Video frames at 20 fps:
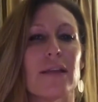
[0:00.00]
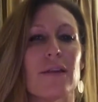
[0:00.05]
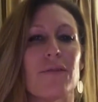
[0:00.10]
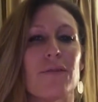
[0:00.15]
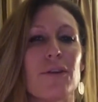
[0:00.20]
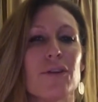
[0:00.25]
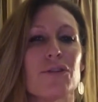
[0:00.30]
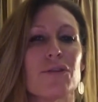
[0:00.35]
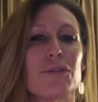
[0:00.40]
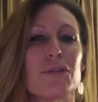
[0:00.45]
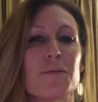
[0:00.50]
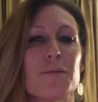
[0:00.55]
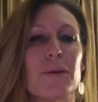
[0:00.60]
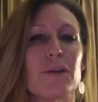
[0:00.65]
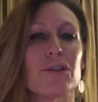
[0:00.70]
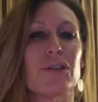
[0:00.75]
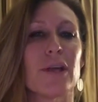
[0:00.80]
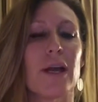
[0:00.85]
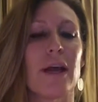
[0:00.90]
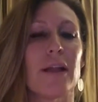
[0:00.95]
The future of
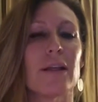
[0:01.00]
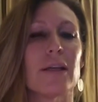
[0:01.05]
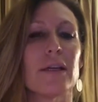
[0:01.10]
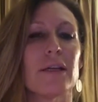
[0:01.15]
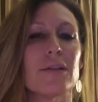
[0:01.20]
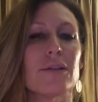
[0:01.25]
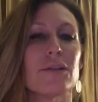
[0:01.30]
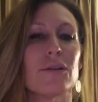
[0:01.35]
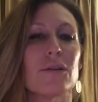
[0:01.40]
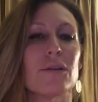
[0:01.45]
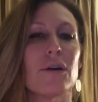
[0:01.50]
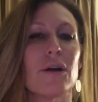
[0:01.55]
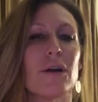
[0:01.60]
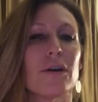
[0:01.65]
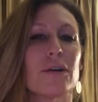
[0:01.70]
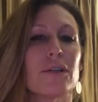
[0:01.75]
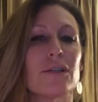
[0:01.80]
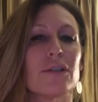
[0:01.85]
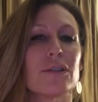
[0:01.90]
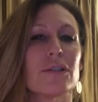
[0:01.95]
spirituality is no
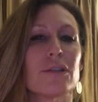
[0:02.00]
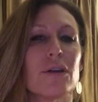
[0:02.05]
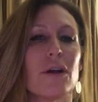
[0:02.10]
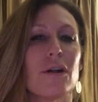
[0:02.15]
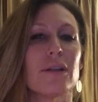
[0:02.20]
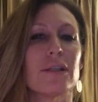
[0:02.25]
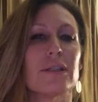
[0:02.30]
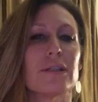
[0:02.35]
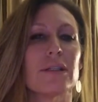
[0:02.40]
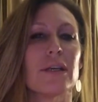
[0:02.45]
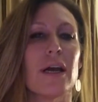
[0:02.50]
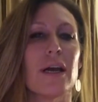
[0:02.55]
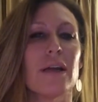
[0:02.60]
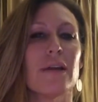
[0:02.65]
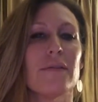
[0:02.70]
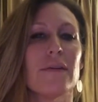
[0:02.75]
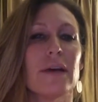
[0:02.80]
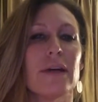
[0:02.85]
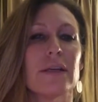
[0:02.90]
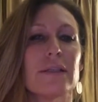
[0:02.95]
longer just all inside
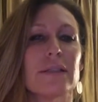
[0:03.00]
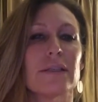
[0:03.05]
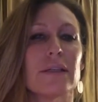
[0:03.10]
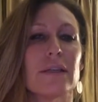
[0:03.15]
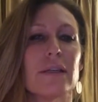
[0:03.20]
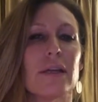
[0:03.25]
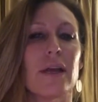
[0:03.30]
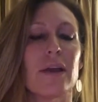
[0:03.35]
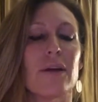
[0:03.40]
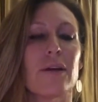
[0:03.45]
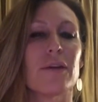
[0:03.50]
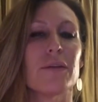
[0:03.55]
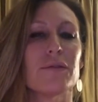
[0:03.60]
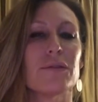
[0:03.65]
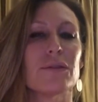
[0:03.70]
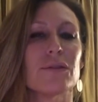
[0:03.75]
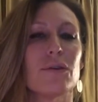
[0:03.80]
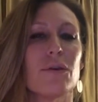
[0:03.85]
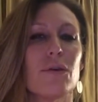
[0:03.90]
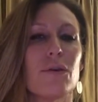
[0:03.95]
of us, in the era of
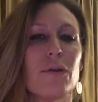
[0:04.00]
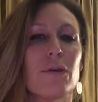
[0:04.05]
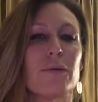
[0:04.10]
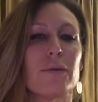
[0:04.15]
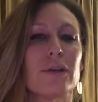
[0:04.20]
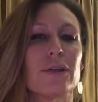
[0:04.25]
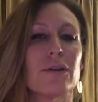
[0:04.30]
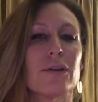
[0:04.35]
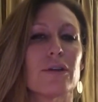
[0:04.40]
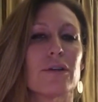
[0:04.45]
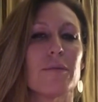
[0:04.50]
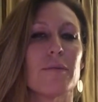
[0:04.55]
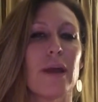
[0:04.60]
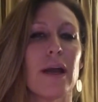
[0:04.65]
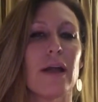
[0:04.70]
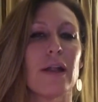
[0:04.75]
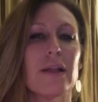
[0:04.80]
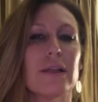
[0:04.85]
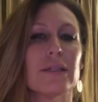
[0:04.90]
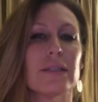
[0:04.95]
soul and return of
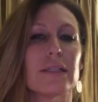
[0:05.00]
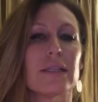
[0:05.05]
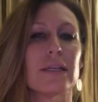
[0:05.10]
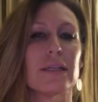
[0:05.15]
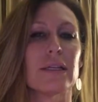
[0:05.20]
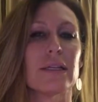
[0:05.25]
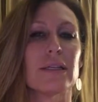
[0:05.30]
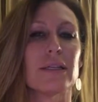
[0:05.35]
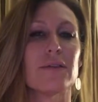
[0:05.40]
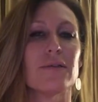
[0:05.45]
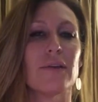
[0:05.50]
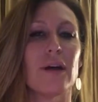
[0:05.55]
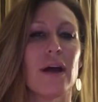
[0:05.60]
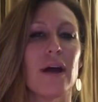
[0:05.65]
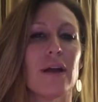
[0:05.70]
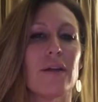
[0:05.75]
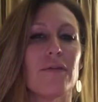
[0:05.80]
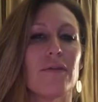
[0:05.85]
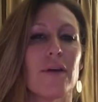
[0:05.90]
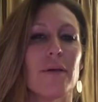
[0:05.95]
balance, in the
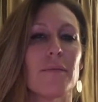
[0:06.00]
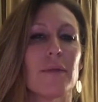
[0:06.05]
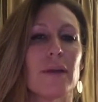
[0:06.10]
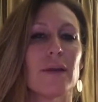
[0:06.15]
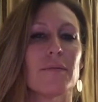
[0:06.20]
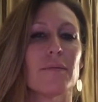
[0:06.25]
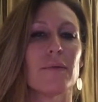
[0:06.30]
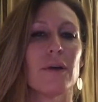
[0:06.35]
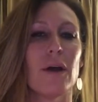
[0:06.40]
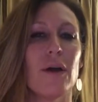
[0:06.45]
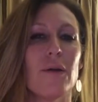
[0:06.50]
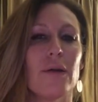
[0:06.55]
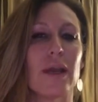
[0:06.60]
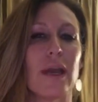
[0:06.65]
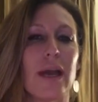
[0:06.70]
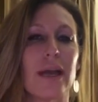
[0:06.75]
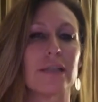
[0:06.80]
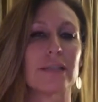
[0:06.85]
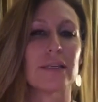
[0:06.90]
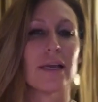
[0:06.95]
divine feminine. Oh
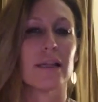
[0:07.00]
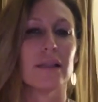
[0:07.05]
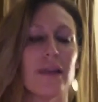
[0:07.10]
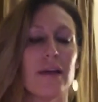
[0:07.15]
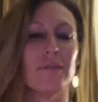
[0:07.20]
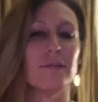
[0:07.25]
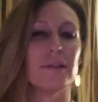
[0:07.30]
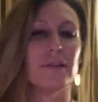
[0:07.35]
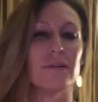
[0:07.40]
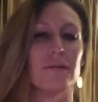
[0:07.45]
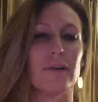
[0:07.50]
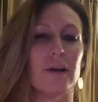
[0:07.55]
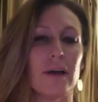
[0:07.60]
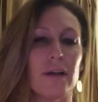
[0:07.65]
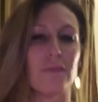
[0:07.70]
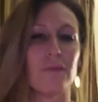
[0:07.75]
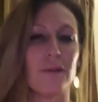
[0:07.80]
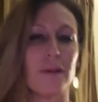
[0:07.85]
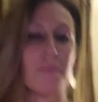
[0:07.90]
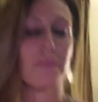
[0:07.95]
yes, I love the
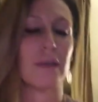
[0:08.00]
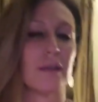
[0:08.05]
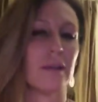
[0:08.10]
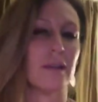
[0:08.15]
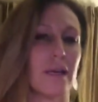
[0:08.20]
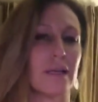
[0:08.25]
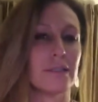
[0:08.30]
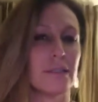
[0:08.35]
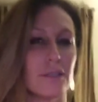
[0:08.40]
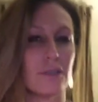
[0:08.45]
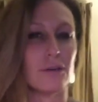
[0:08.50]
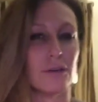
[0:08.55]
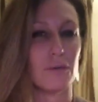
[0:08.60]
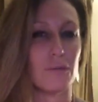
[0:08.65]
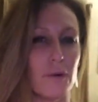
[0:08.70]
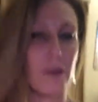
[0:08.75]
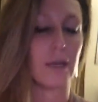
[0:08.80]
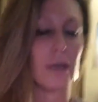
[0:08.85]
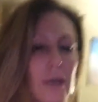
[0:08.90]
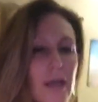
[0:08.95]
divine feminine. That's a good
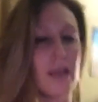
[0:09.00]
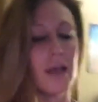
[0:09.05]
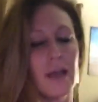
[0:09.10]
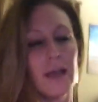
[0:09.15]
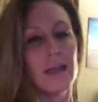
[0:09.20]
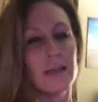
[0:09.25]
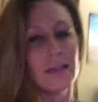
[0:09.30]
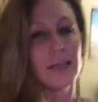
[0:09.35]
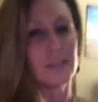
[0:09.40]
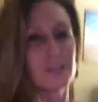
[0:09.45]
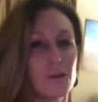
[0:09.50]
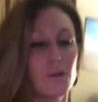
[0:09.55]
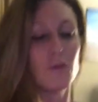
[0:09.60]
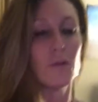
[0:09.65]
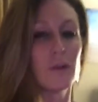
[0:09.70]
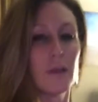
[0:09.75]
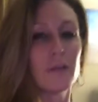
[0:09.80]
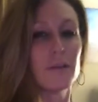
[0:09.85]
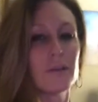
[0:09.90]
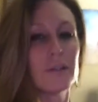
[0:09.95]
one. That's a
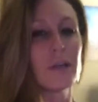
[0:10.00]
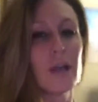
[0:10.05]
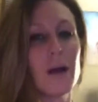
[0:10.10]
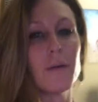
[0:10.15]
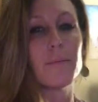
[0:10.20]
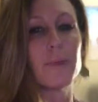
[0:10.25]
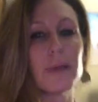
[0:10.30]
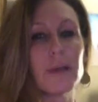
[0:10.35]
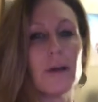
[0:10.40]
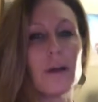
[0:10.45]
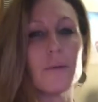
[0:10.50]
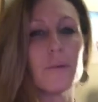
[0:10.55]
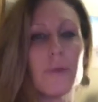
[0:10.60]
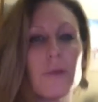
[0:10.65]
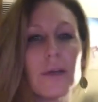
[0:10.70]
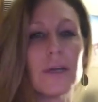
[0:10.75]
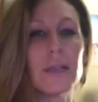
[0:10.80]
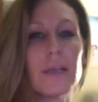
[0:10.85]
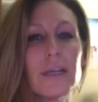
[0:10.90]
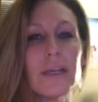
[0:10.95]
whole nother topic I will
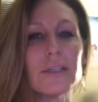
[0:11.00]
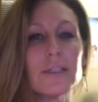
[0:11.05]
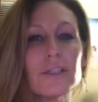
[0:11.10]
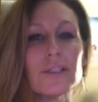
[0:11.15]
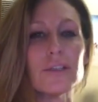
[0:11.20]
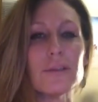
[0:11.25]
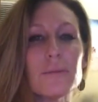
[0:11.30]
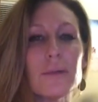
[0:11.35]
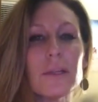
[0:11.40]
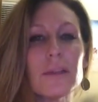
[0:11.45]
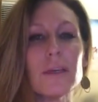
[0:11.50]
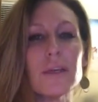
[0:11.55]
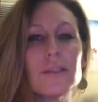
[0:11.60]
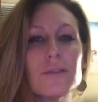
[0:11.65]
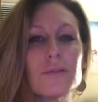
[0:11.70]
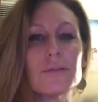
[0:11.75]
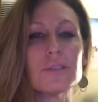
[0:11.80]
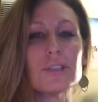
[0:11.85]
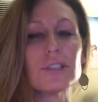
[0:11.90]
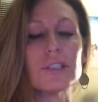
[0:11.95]
get into, but thanks
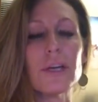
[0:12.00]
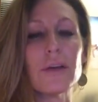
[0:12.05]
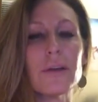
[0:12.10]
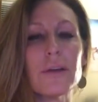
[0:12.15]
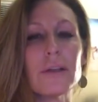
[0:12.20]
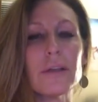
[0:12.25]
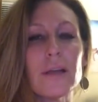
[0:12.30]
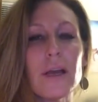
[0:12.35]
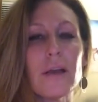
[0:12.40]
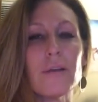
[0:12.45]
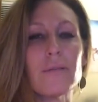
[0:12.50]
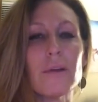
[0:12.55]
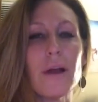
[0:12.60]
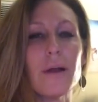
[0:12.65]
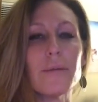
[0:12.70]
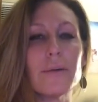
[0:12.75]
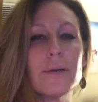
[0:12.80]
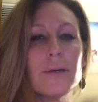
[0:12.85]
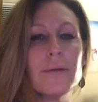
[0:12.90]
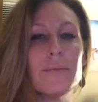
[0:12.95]
for sharing that,
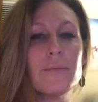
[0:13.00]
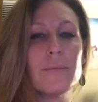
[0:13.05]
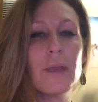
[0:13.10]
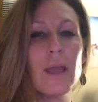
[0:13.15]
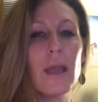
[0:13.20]
Robert.